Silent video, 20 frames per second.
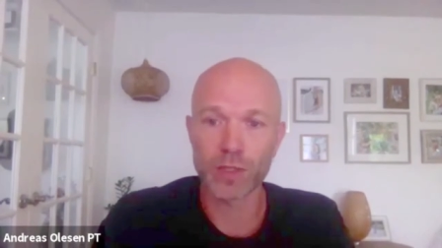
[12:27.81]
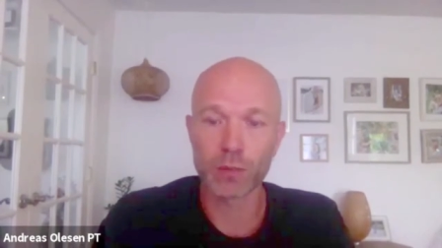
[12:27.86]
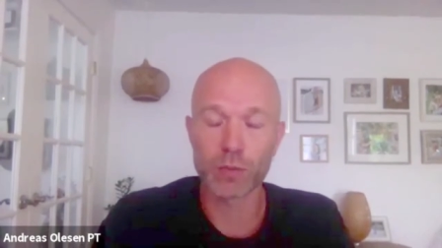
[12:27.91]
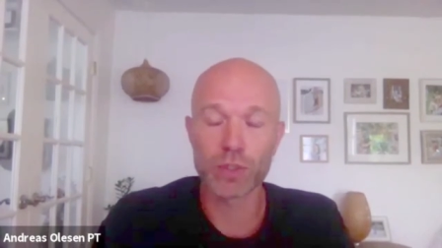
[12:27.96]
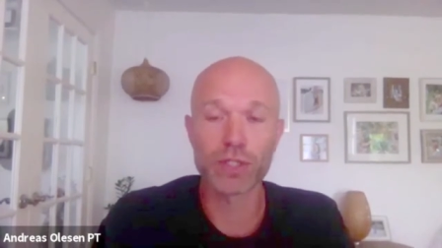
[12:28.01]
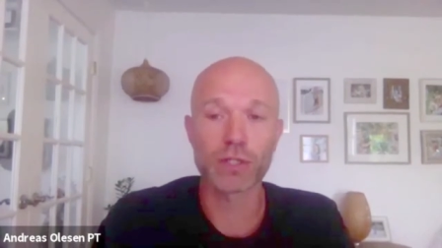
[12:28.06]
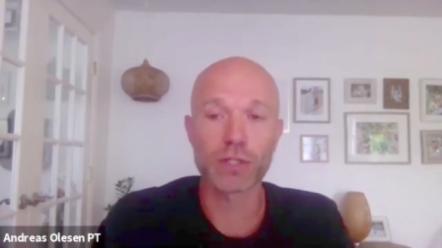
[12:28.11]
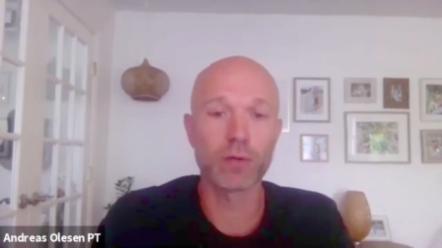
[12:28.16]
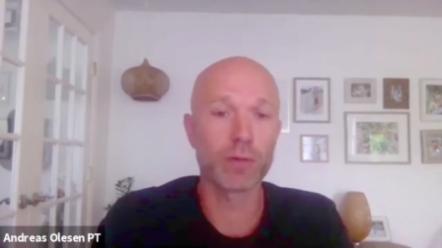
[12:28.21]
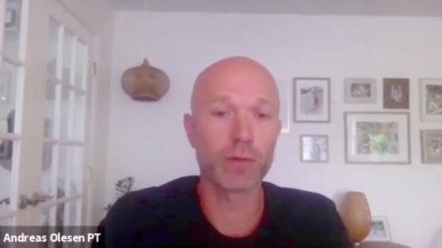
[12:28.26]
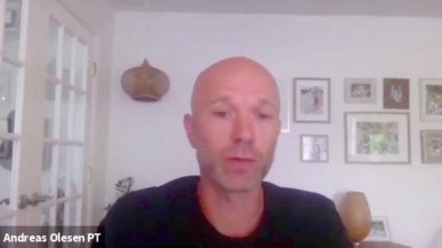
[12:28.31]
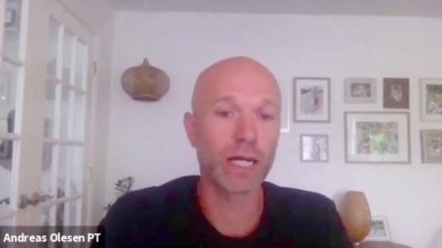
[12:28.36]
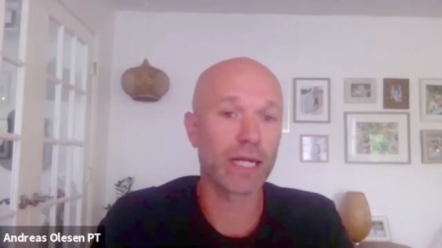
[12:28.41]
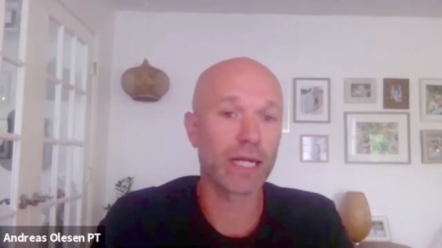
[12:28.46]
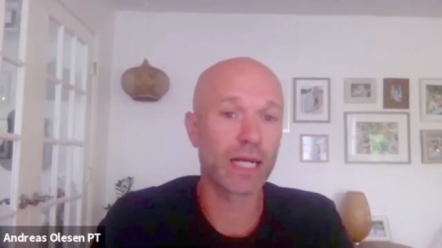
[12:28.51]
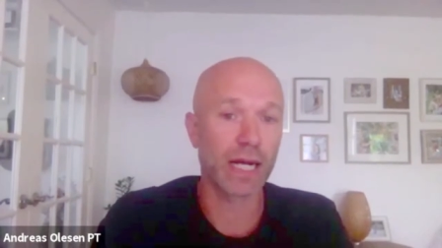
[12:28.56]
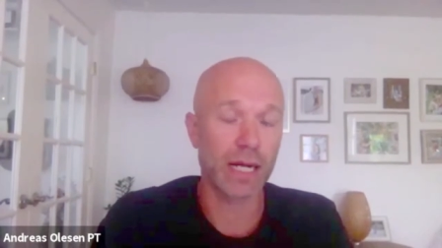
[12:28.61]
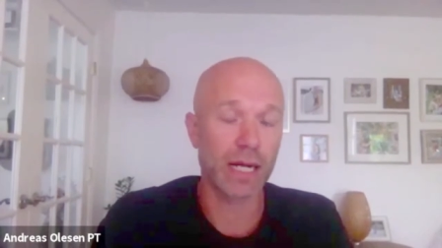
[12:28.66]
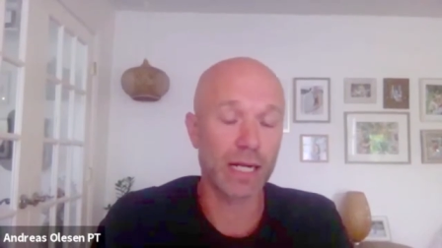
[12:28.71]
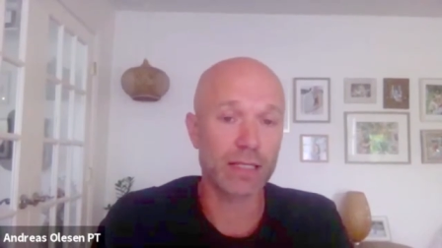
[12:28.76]
with some of my
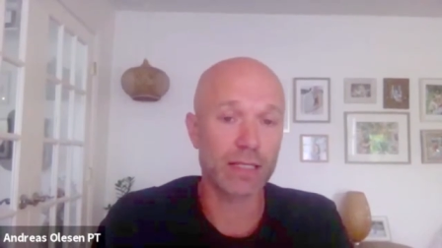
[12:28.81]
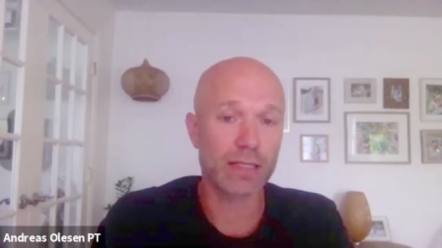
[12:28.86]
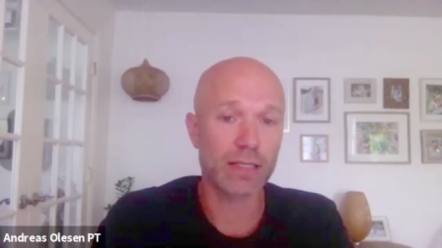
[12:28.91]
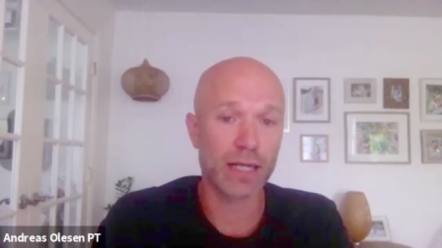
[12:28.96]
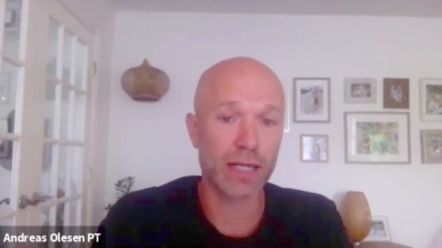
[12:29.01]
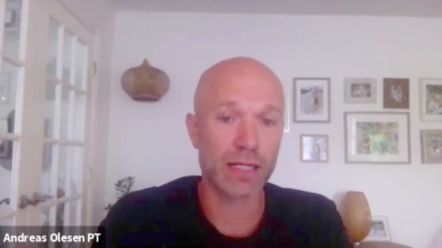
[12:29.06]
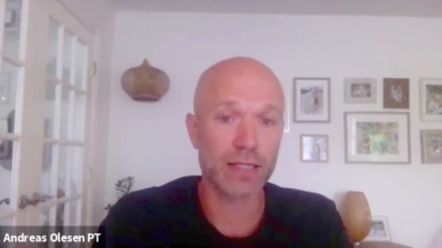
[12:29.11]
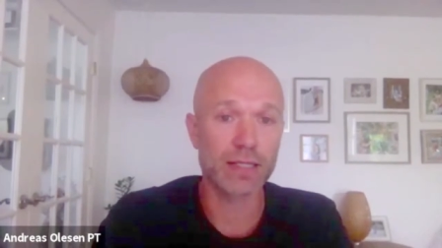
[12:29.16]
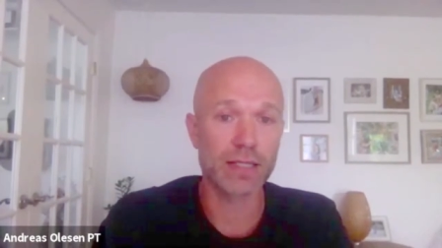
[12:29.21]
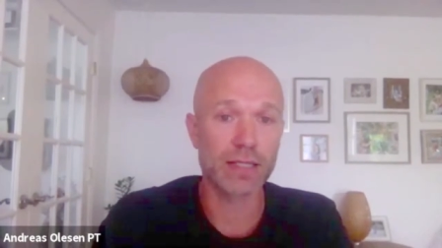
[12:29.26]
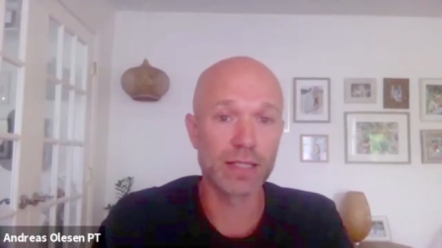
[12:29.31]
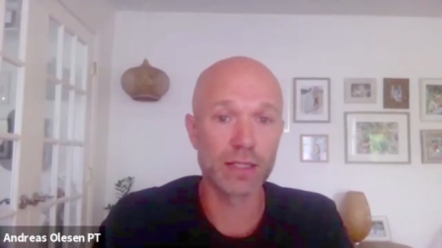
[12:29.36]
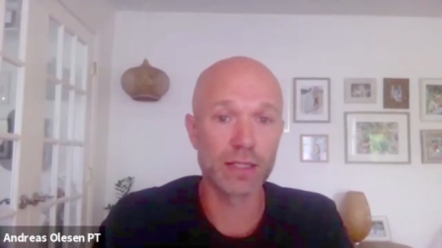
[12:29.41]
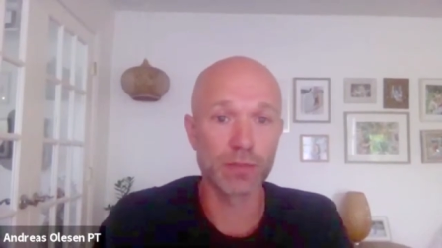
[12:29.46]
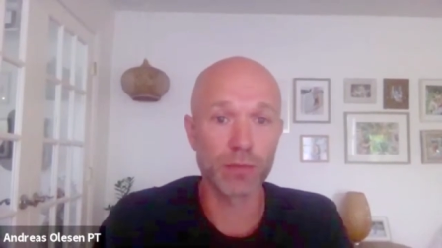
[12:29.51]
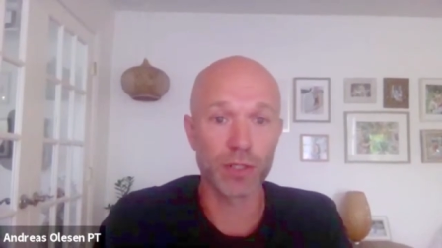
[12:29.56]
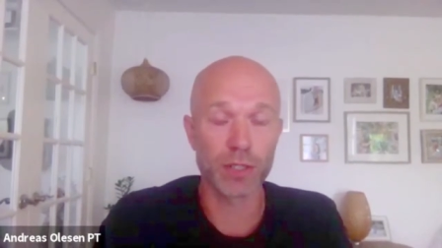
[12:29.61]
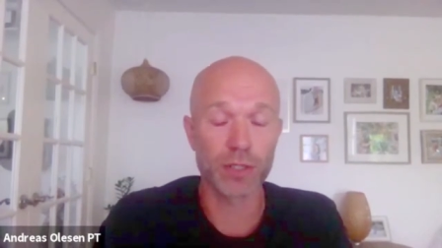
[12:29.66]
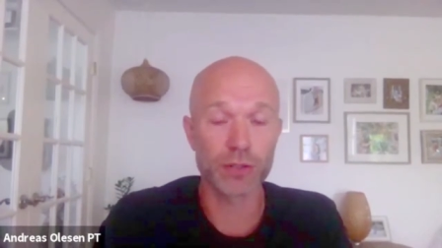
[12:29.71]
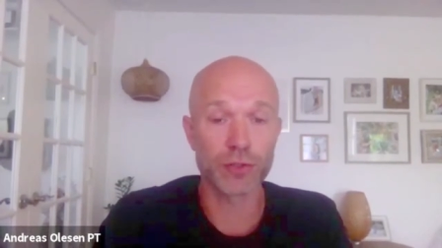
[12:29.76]
guys i see
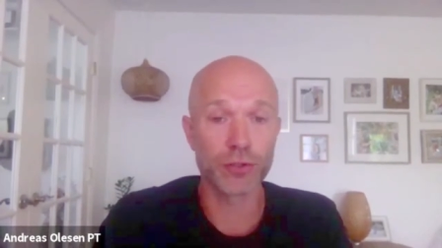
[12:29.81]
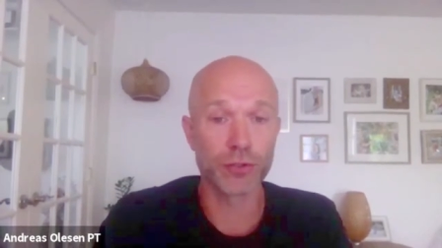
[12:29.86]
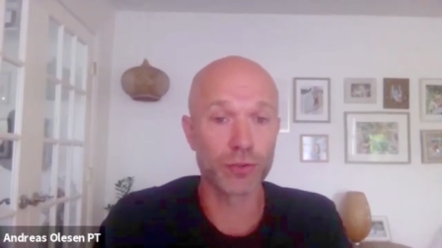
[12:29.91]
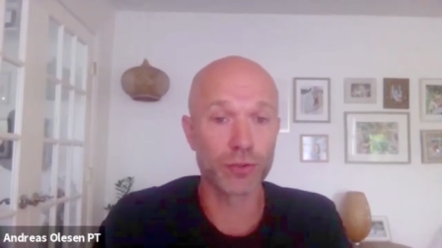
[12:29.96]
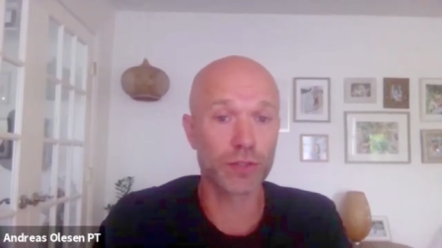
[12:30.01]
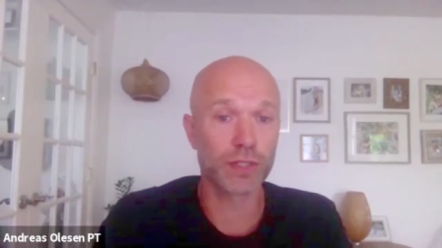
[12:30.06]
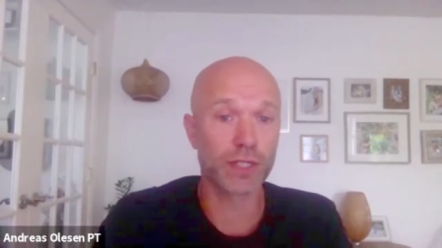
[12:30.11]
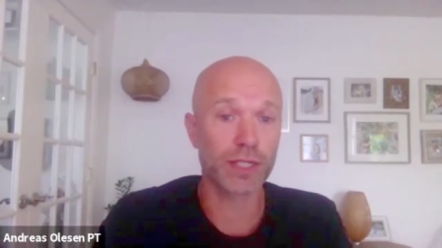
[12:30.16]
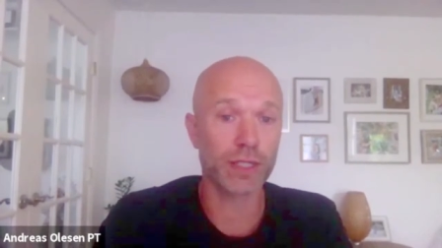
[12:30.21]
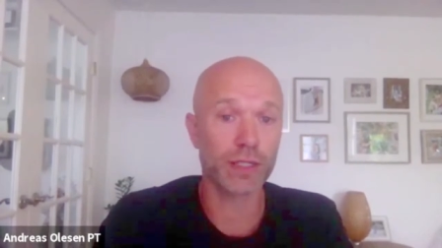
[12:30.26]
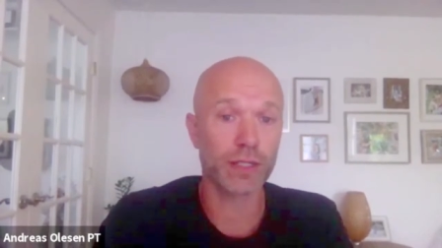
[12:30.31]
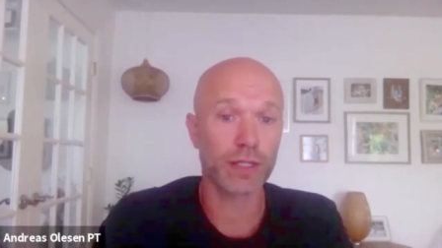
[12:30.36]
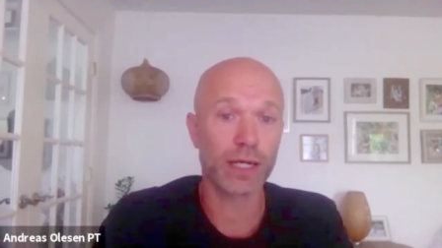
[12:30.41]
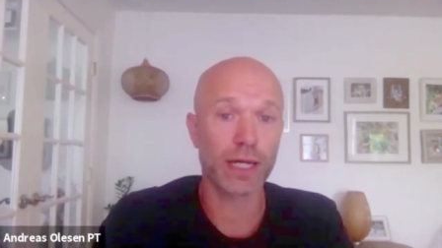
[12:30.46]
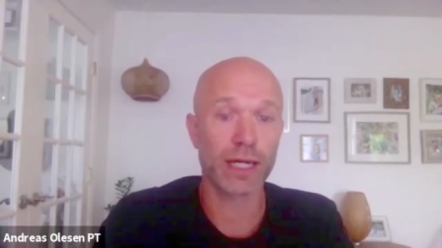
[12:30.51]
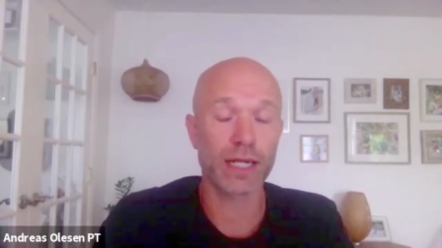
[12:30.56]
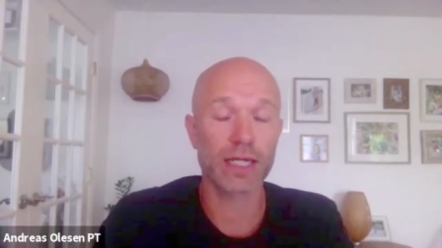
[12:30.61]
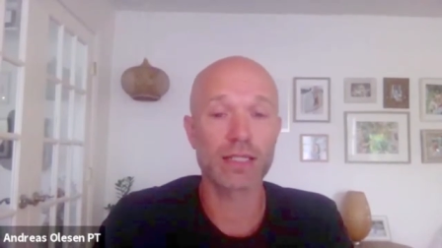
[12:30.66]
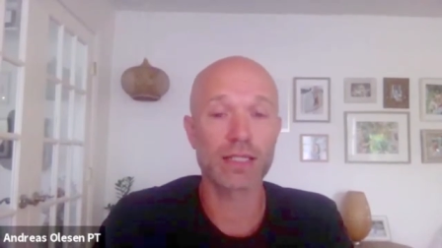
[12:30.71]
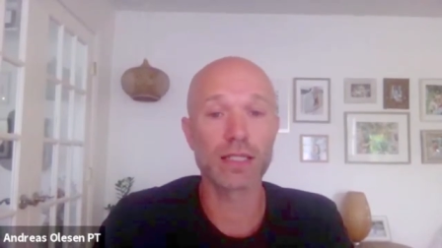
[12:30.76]
them on a tuesday
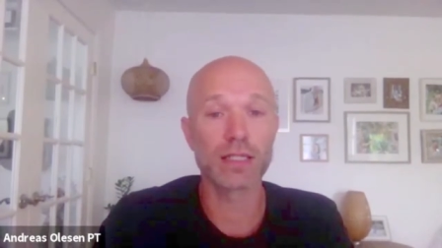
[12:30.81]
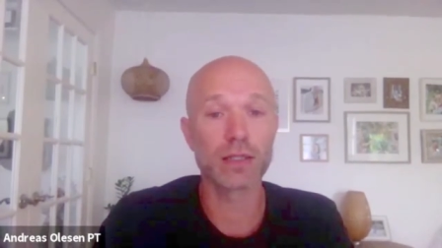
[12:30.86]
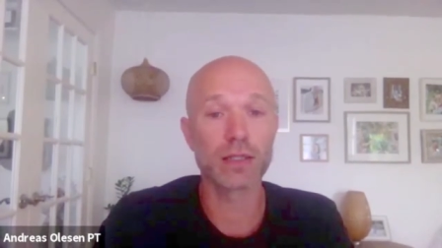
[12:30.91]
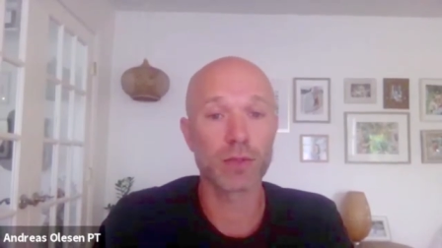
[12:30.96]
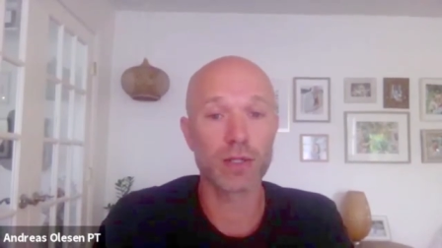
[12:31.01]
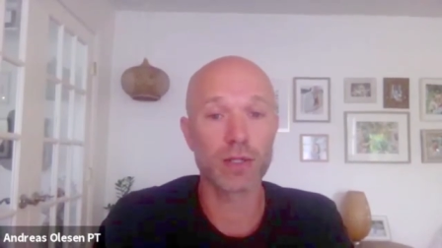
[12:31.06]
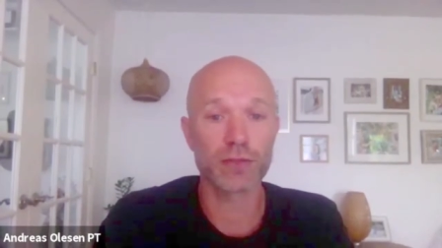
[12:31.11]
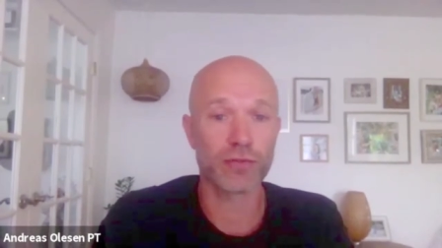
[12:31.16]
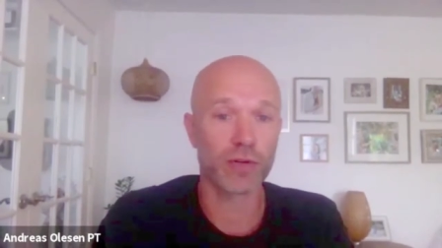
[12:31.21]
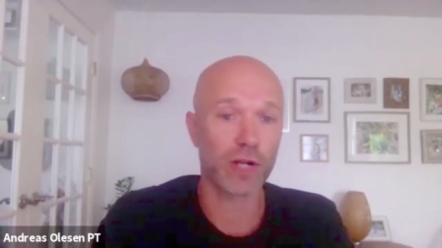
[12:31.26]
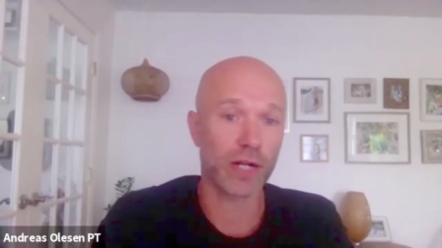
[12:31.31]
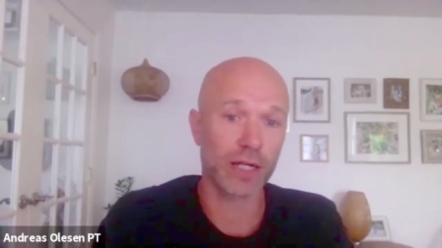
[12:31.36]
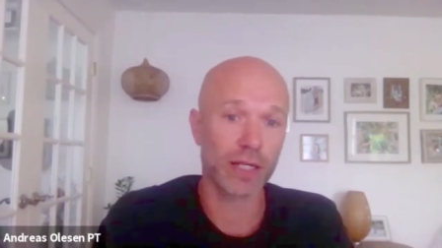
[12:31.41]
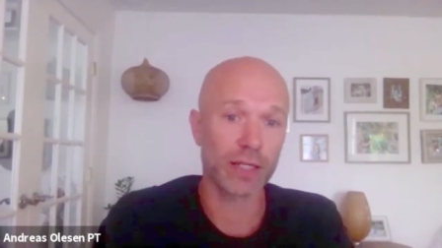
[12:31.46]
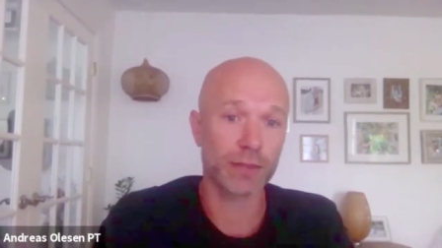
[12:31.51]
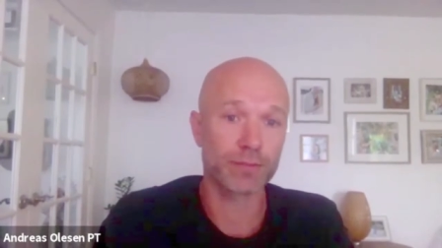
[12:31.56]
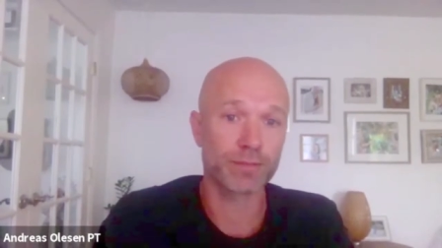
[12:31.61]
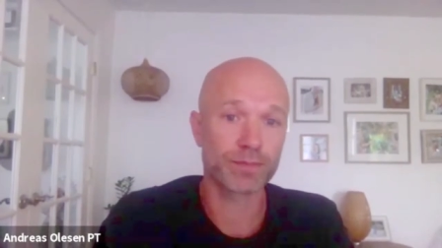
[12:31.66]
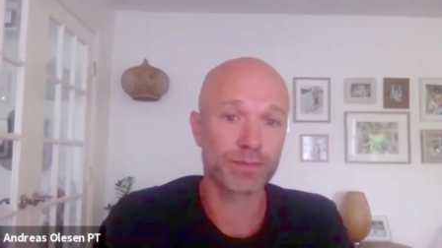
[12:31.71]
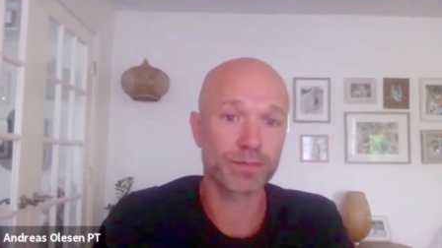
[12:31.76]
and i see them on a friday